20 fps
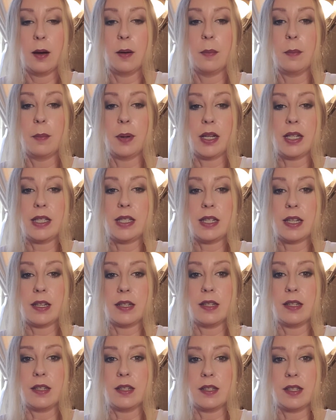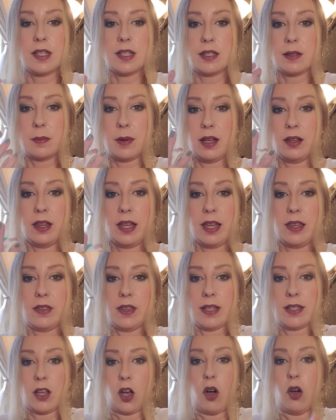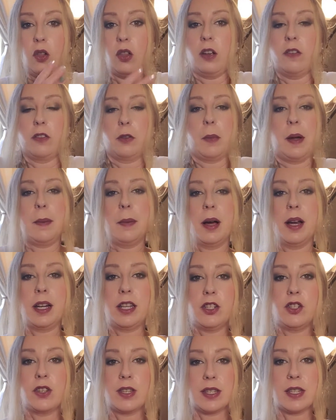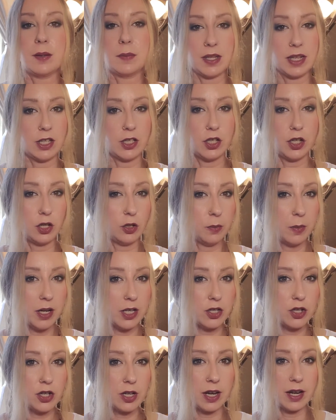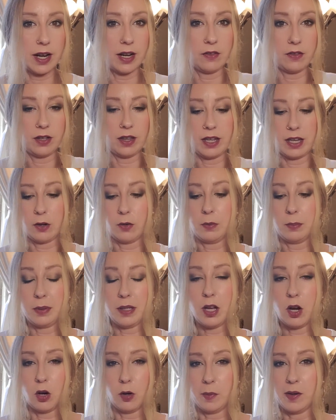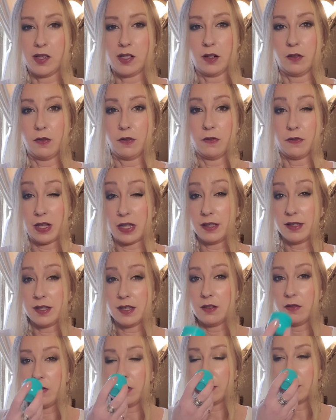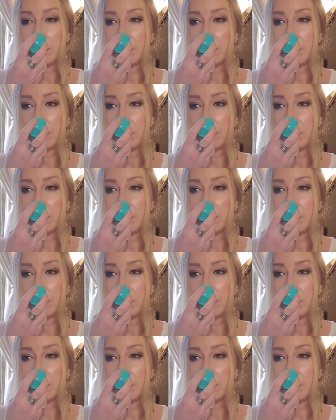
but to smell like this all over my body just seems like too much, and I feel like it would be almost offensive.